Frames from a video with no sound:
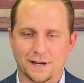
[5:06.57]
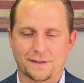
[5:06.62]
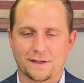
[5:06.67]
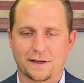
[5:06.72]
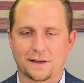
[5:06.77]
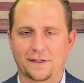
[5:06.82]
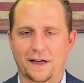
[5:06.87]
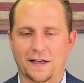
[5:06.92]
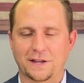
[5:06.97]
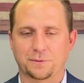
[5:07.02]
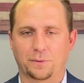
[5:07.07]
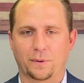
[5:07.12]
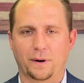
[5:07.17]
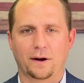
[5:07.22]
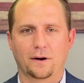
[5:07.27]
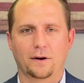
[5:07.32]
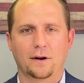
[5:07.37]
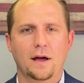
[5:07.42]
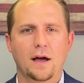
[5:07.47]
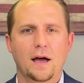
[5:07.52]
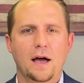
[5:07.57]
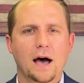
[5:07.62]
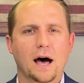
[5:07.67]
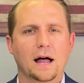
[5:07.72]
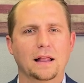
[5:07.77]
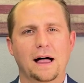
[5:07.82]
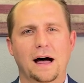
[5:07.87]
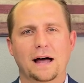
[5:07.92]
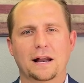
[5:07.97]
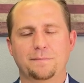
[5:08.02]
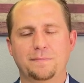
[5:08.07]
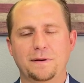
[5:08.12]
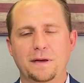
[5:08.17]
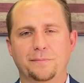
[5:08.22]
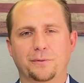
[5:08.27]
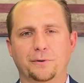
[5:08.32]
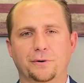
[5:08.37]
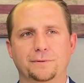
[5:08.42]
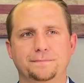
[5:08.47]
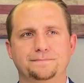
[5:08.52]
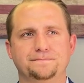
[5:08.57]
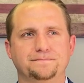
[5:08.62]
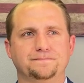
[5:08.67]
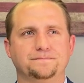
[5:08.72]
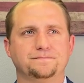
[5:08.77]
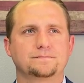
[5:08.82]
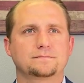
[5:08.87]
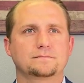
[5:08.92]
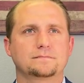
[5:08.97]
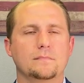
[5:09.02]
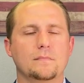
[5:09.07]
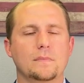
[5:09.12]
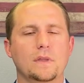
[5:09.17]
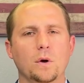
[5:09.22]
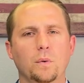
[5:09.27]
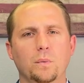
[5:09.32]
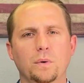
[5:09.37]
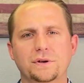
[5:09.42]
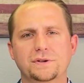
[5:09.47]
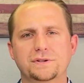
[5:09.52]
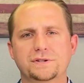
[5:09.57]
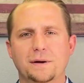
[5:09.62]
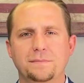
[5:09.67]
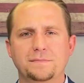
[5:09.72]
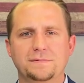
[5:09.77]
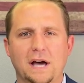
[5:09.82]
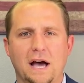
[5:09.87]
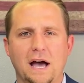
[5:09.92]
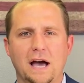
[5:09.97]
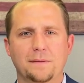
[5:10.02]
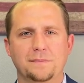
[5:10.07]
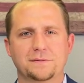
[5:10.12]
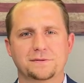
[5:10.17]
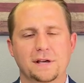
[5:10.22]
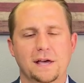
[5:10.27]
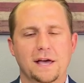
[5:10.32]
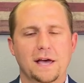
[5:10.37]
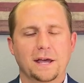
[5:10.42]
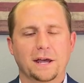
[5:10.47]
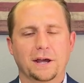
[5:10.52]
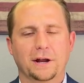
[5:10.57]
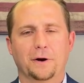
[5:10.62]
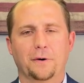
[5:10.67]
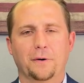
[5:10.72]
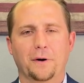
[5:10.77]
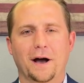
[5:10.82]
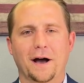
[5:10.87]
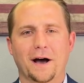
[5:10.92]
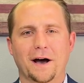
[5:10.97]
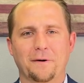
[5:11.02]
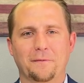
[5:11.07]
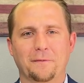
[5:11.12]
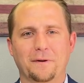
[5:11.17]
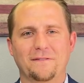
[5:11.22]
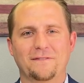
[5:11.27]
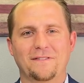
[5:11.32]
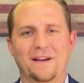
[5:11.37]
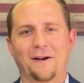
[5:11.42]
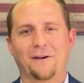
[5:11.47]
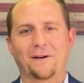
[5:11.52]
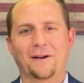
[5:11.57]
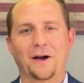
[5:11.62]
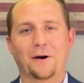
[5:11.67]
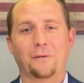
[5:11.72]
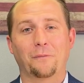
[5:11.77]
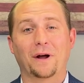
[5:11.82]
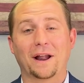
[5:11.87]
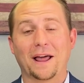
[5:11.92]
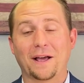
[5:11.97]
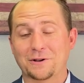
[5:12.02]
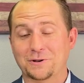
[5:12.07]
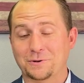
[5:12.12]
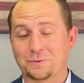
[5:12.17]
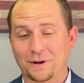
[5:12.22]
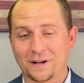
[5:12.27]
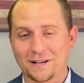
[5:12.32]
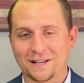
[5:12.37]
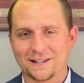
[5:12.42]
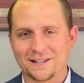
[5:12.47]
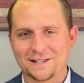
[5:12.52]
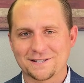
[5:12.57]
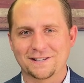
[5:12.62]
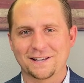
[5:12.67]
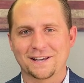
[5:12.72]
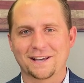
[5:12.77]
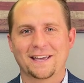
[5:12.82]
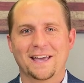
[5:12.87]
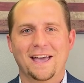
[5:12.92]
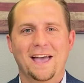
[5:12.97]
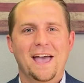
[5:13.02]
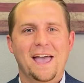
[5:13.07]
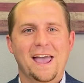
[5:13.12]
I think that's where a lot of people will sometimes, we vary on what is realistic.